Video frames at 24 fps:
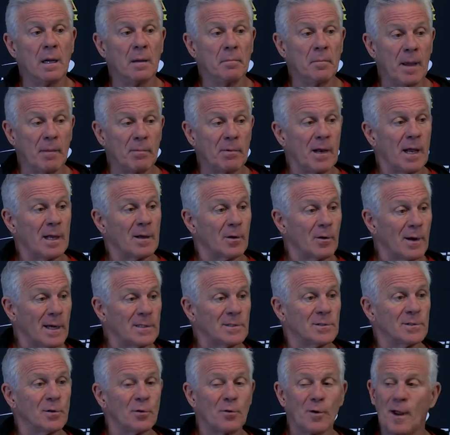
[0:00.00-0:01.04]
Maybe not
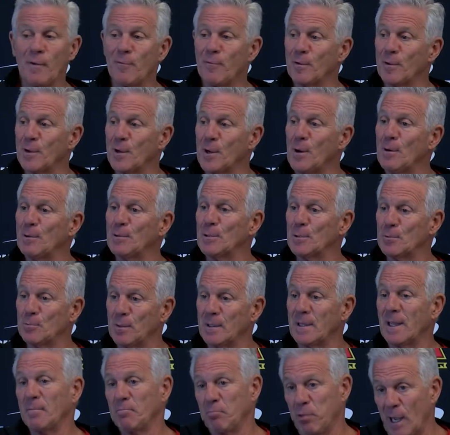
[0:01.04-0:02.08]
so great for the coaches,
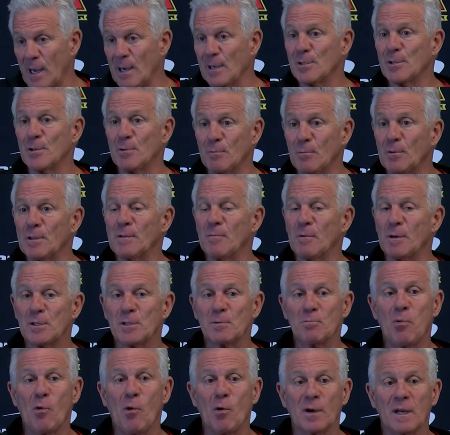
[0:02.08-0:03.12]
but the players are what's
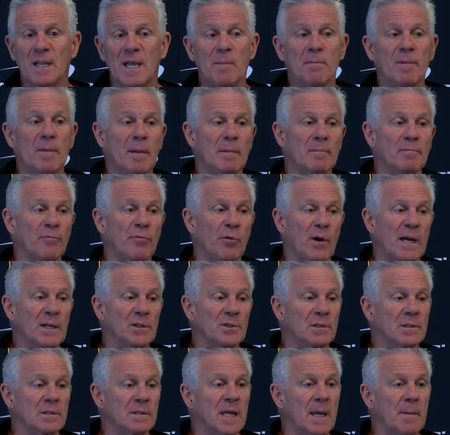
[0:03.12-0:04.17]
important, keeping them
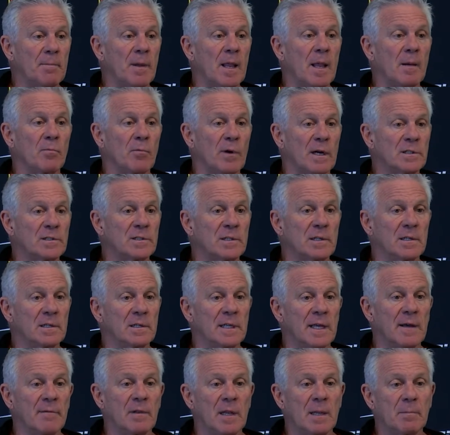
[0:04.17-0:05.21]
fresh and keeping them rested
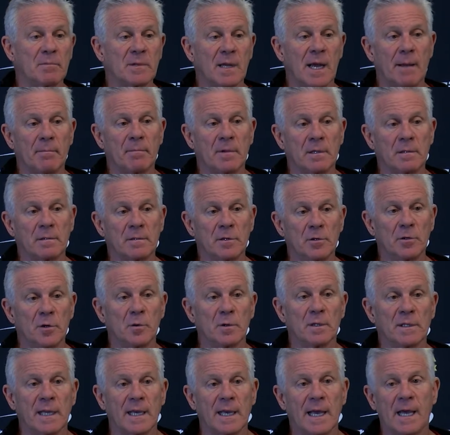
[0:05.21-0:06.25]
and giving them time to do
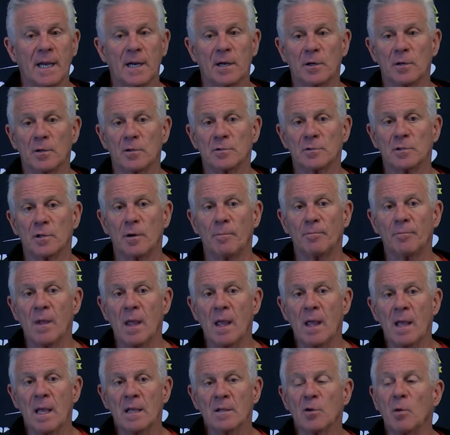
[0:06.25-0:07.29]
what they got to do. So
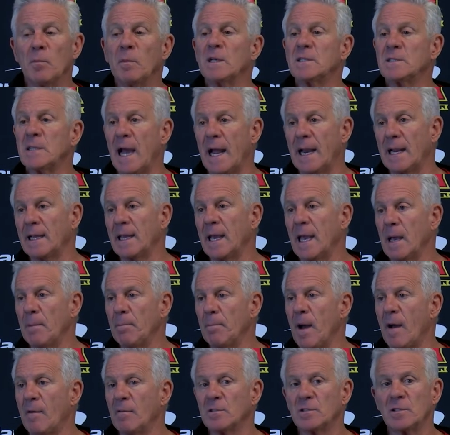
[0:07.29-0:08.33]
it's going to be exciting
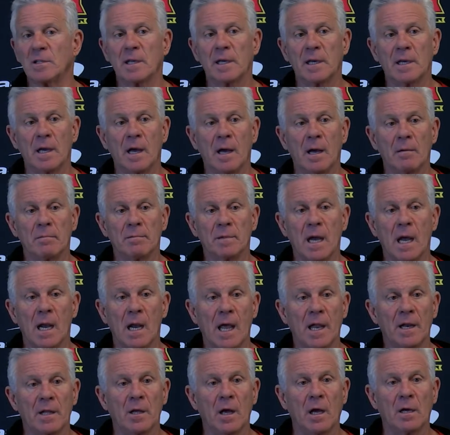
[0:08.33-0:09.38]
camp. Obviously, we've got a
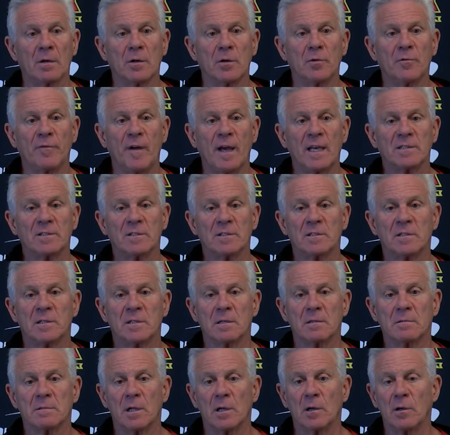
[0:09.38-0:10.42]
lot of young new faces
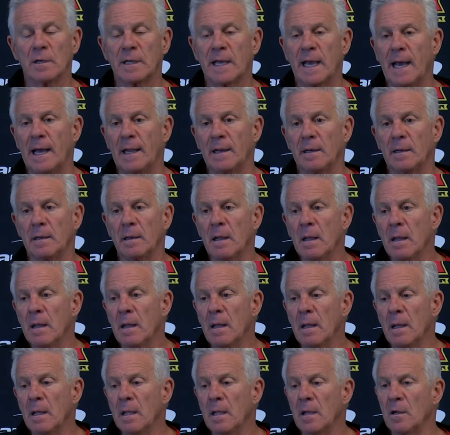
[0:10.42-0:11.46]
to look at. And,
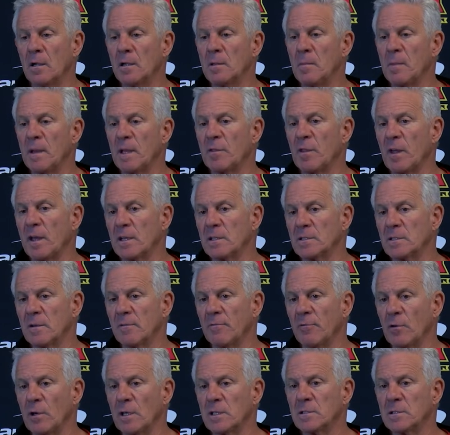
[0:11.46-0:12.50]
you know, the big thing is
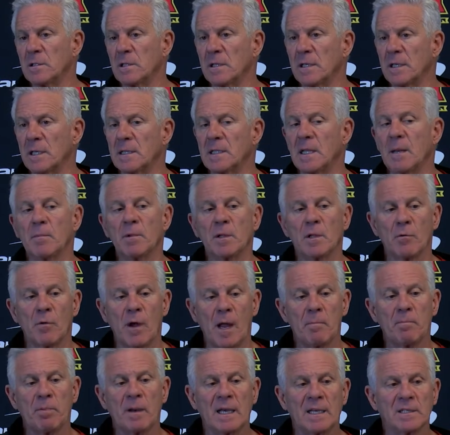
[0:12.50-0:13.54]
for us to get them in the
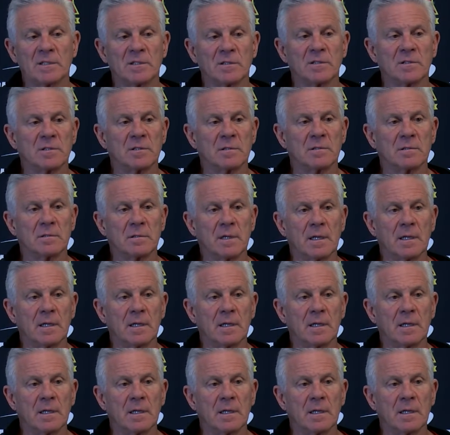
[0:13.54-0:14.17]
right places and